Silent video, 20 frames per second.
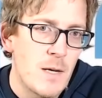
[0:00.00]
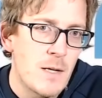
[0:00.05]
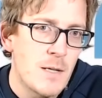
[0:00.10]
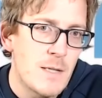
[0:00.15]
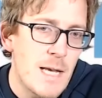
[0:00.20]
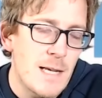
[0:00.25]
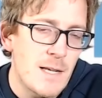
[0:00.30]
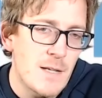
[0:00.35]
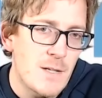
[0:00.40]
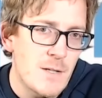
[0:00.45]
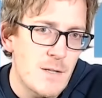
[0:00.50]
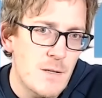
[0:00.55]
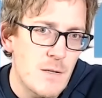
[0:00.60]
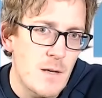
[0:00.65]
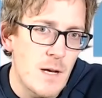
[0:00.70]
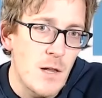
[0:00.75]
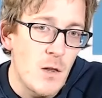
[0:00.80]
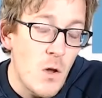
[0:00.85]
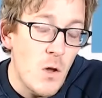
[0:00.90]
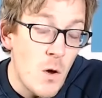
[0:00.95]
takes
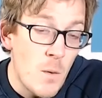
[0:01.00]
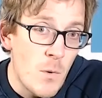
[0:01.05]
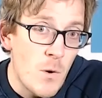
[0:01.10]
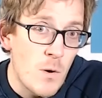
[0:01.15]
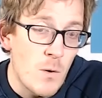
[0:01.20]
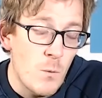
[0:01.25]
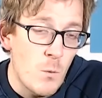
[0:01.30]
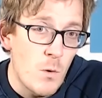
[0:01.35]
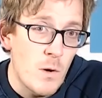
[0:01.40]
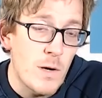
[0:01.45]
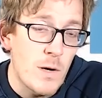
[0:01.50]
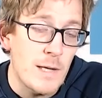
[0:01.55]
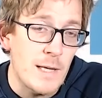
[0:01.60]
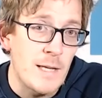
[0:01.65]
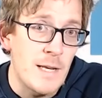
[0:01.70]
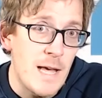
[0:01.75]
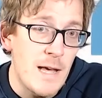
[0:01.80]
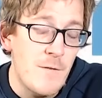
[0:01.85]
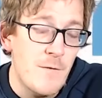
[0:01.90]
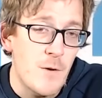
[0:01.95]
a lot more work and
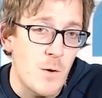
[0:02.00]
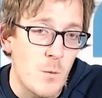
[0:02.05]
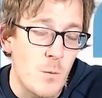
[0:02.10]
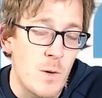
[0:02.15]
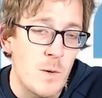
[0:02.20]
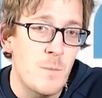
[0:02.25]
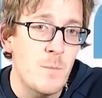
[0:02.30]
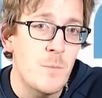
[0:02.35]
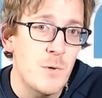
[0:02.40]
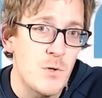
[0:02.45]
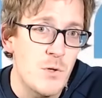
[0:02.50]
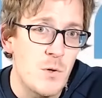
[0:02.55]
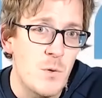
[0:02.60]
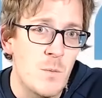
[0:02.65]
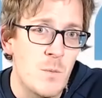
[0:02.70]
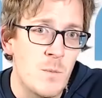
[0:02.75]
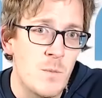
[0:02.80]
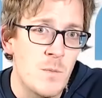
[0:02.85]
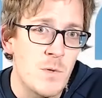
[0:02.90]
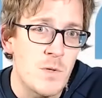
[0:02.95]
effort, one
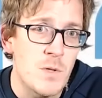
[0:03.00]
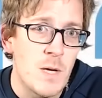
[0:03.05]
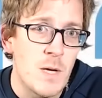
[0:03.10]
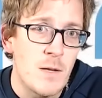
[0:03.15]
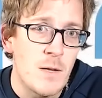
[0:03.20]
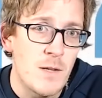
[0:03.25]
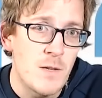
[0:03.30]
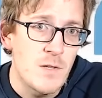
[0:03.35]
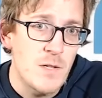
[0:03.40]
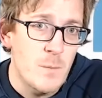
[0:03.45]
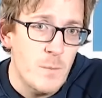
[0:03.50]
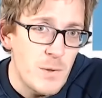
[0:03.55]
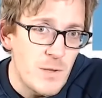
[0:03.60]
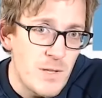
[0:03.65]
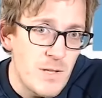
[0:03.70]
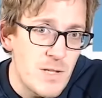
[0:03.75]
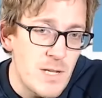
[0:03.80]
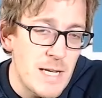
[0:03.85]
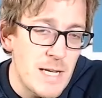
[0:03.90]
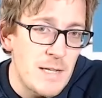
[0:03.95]
presumes, than simply
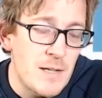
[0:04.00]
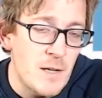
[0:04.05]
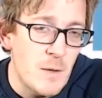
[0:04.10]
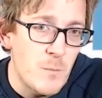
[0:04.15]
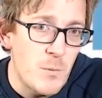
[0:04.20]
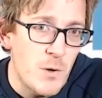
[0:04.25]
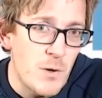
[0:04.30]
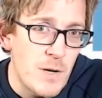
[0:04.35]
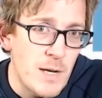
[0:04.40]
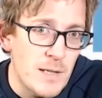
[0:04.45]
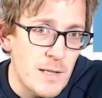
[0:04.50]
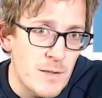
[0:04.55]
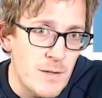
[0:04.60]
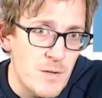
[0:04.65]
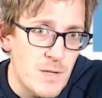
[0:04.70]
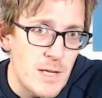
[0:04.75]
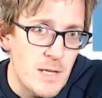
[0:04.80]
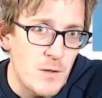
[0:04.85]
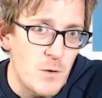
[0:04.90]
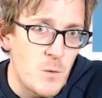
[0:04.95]
designing a product and
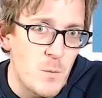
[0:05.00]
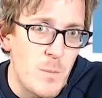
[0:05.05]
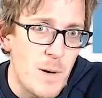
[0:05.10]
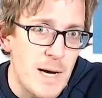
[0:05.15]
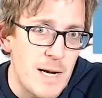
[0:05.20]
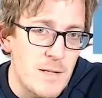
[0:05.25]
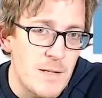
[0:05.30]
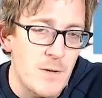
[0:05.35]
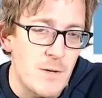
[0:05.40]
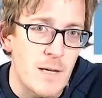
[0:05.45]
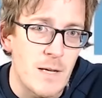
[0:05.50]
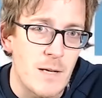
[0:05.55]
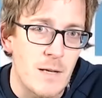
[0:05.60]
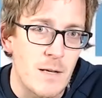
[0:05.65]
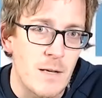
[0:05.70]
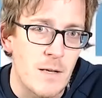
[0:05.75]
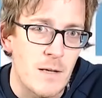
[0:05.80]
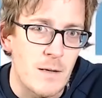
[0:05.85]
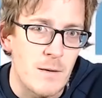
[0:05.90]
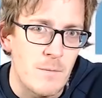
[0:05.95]
saying goodbye to it,
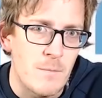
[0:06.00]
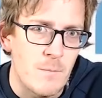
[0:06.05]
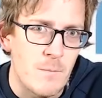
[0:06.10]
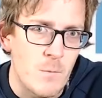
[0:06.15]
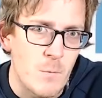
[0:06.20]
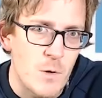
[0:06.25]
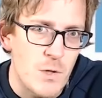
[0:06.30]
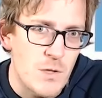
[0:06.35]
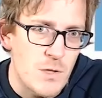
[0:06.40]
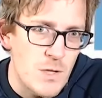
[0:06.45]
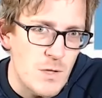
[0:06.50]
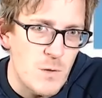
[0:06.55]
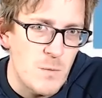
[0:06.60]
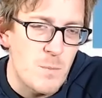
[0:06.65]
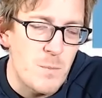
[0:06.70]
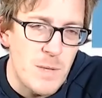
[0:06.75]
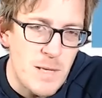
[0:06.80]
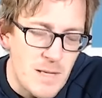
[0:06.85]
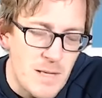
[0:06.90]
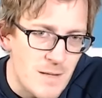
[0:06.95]
which has
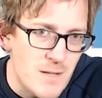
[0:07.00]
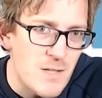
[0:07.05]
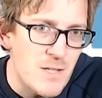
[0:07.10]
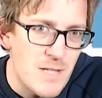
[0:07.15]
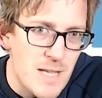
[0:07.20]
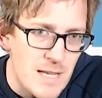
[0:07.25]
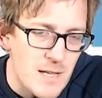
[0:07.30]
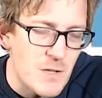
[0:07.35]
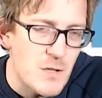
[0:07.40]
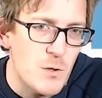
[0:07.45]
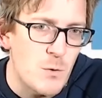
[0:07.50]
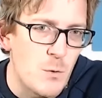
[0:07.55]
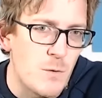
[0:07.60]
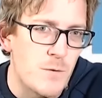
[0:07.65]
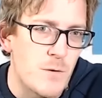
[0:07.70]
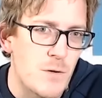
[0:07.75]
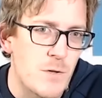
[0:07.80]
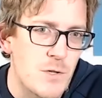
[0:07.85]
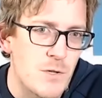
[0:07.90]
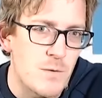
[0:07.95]
been the status quo
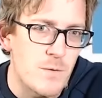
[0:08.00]
for